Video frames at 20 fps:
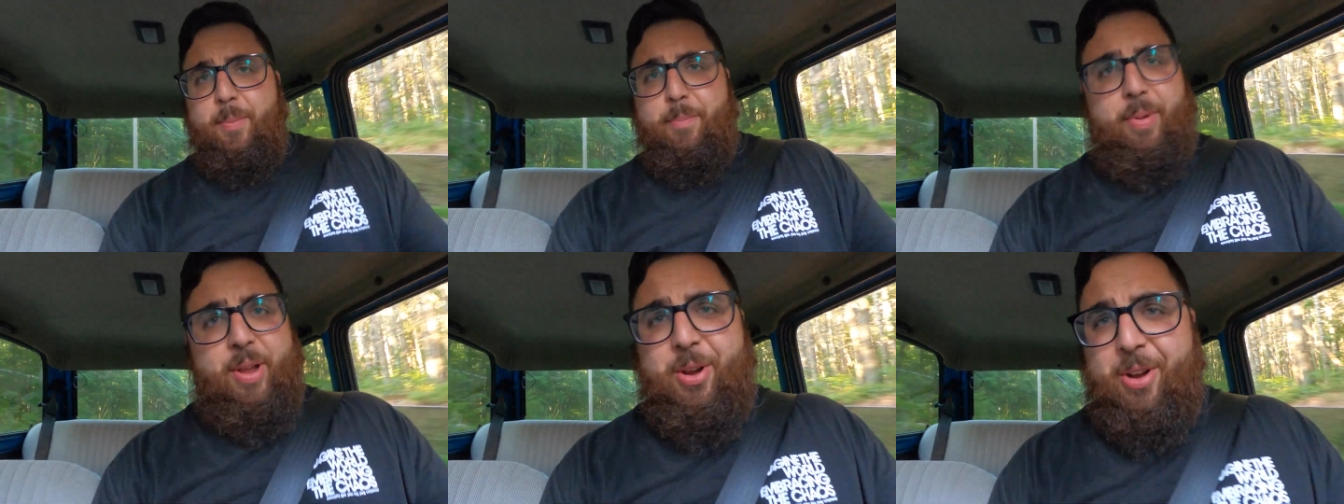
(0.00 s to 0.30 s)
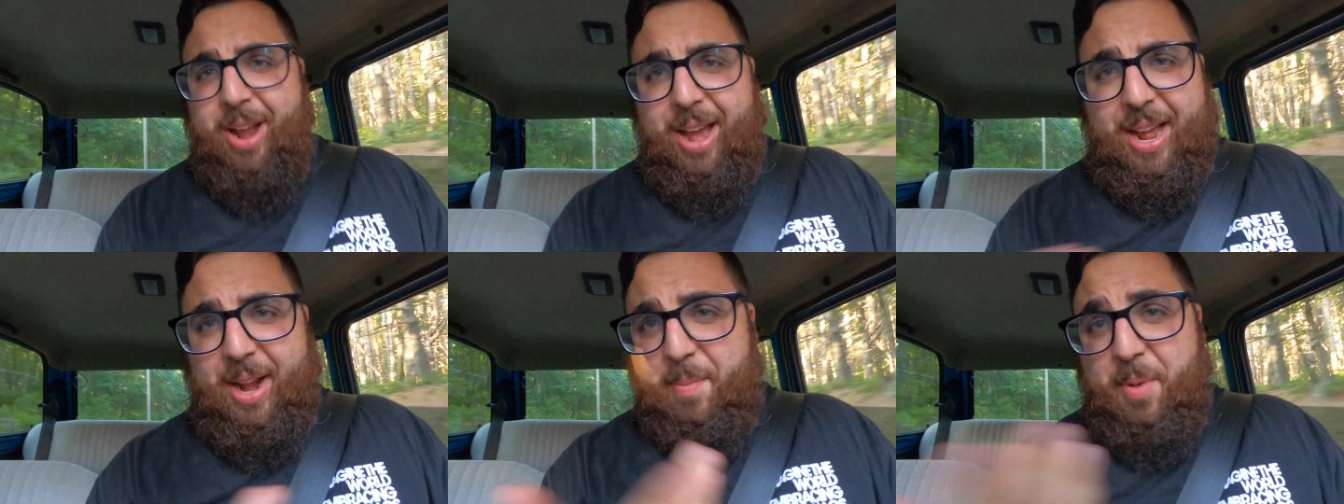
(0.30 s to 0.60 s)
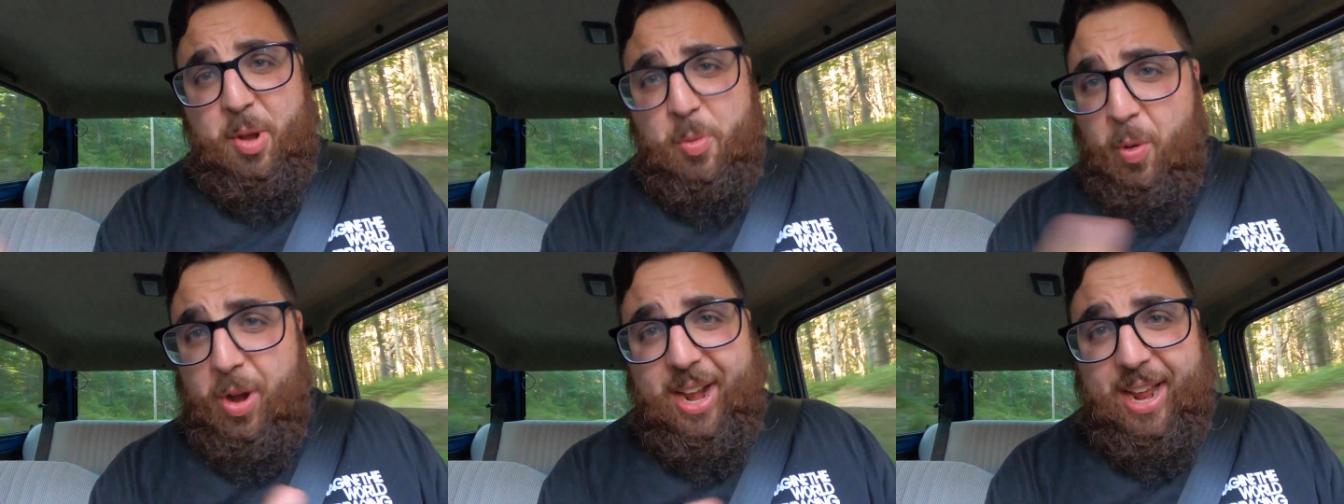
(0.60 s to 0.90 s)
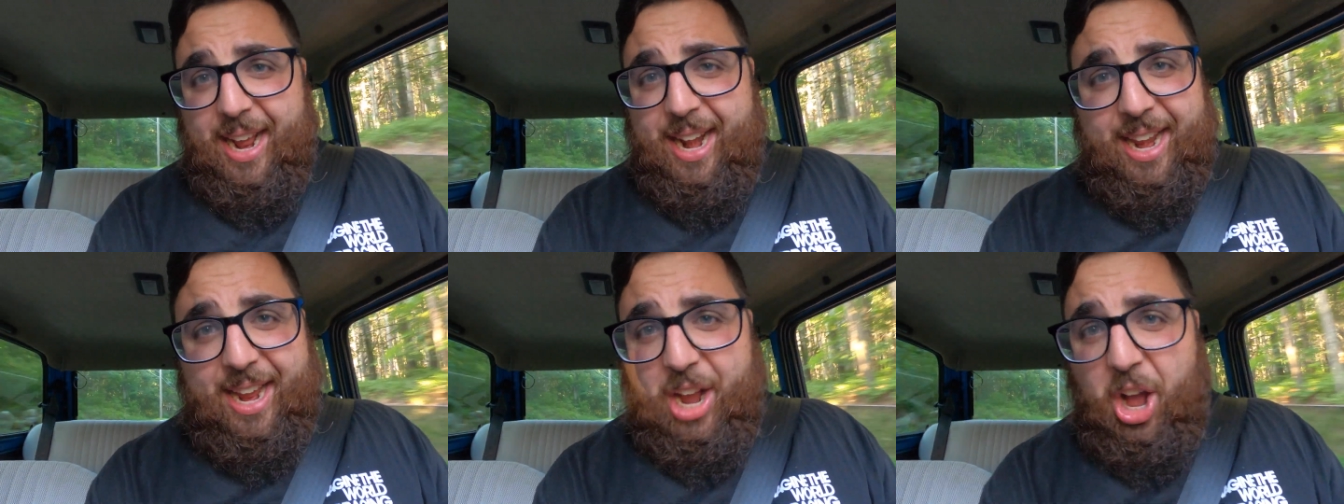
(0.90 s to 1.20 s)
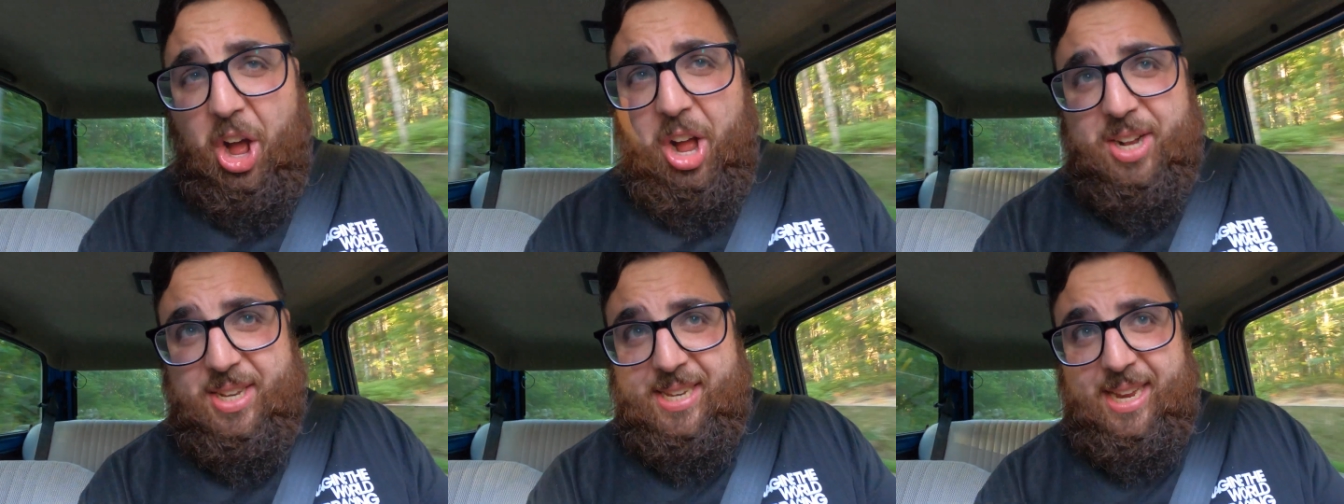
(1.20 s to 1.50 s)
But you're not going to be winning any
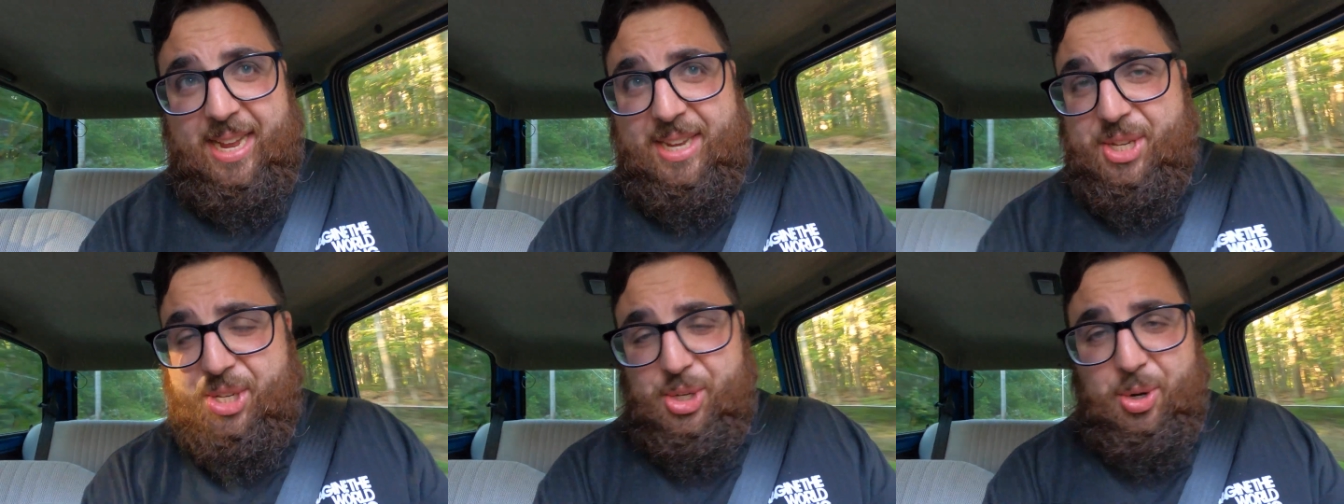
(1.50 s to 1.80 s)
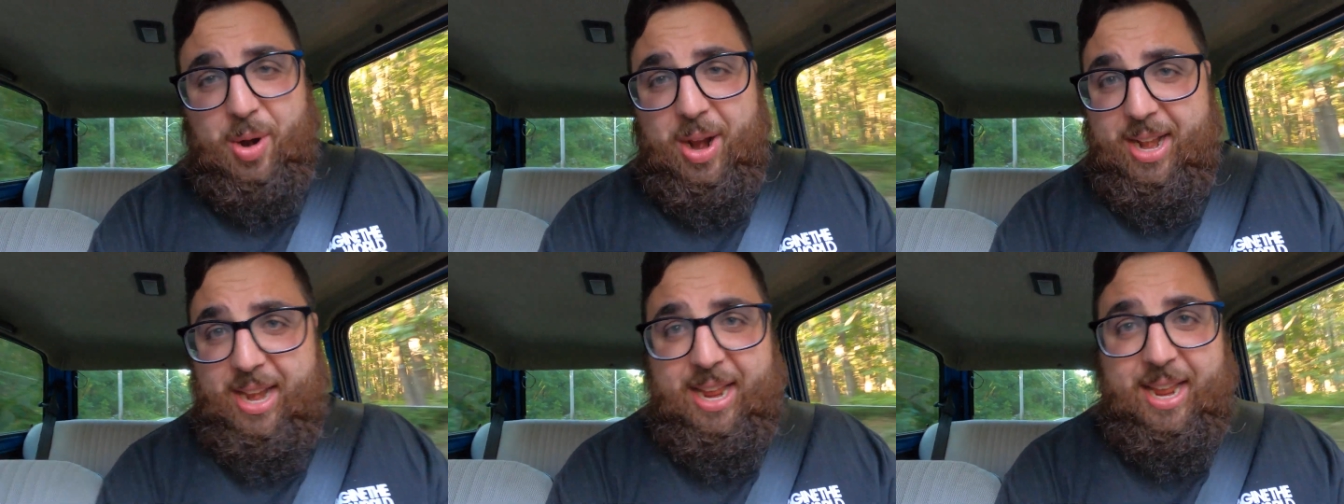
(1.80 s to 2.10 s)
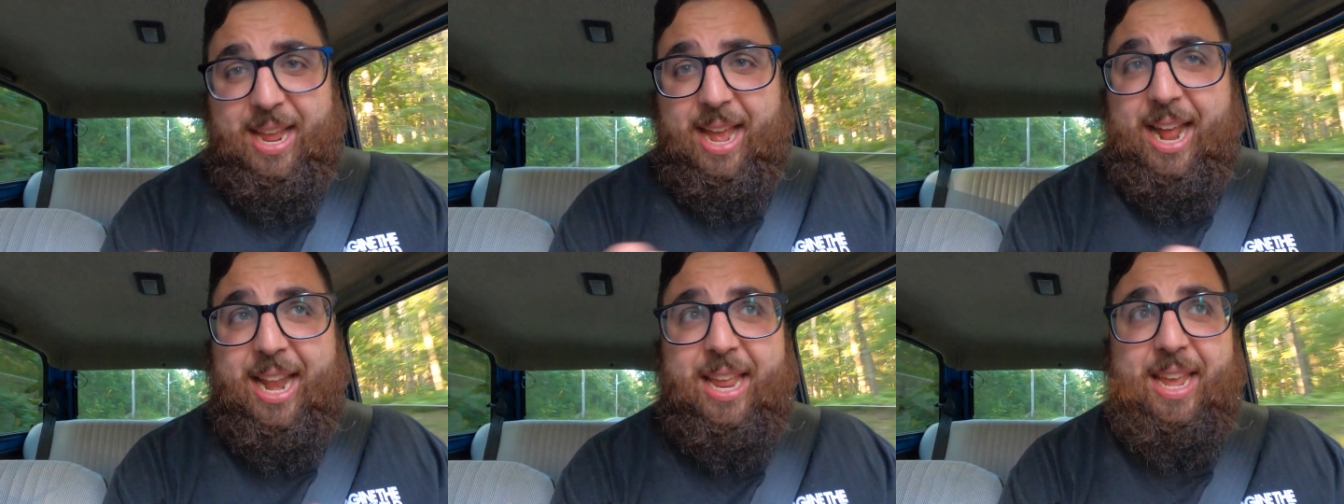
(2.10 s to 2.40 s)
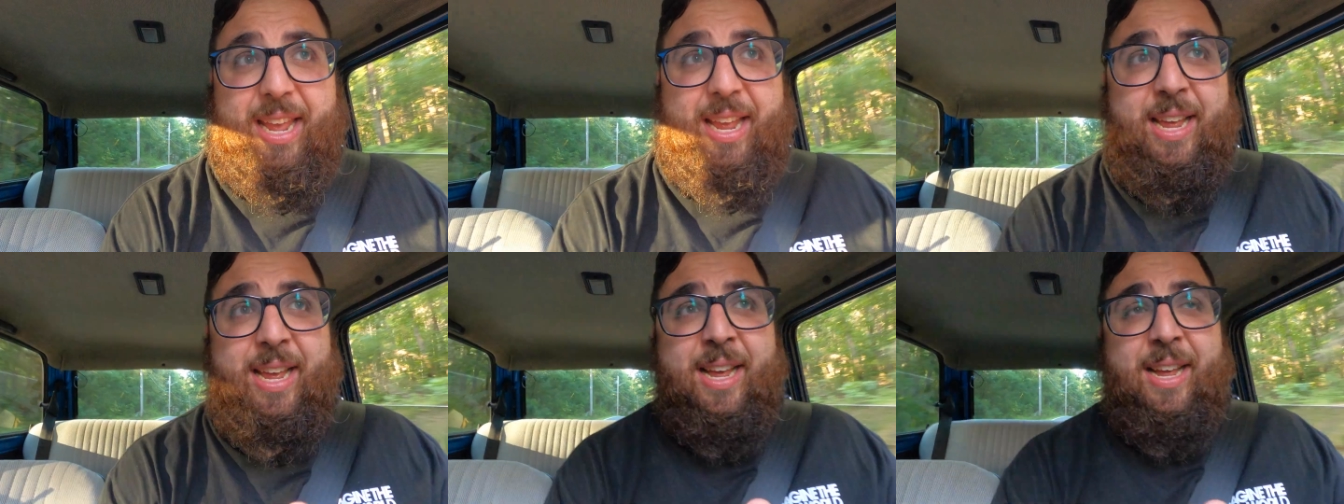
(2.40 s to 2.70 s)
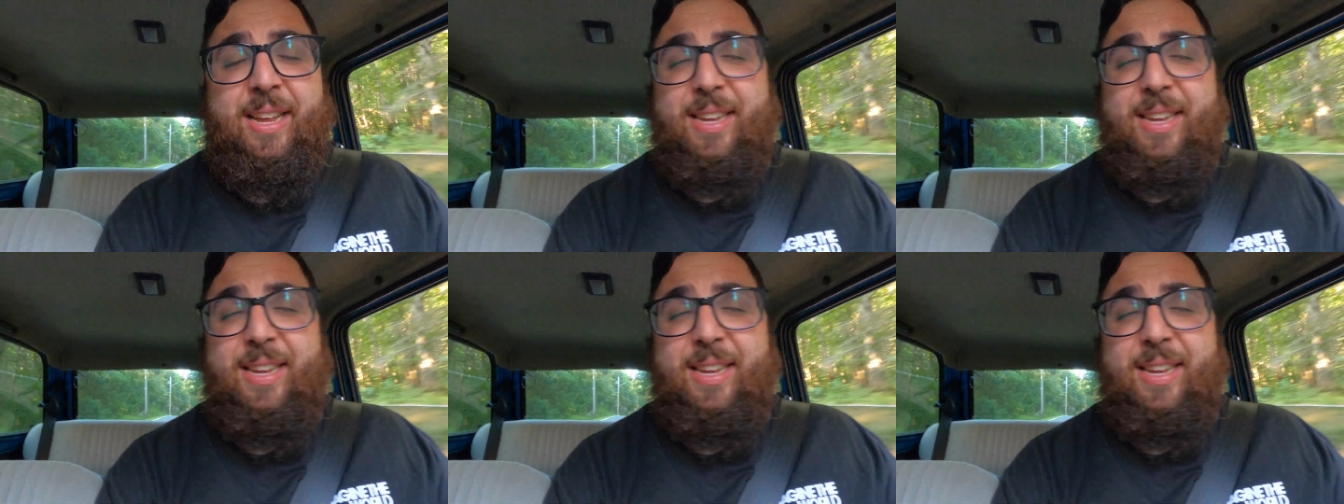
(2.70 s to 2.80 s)
contests or any any